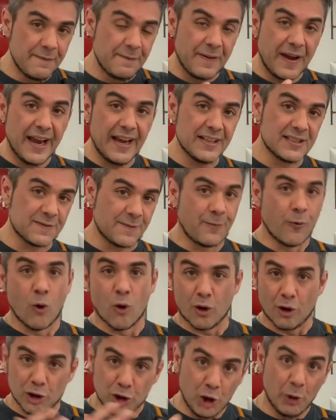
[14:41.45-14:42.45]
phase
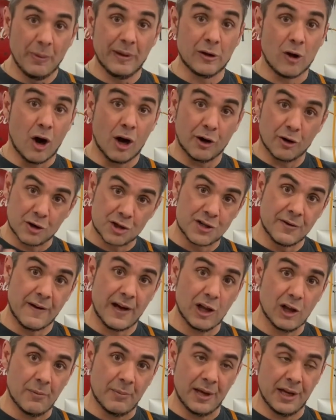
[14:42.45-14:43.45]
for a little bit longer
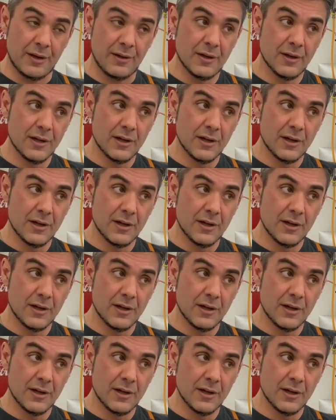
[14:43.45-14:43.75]
development,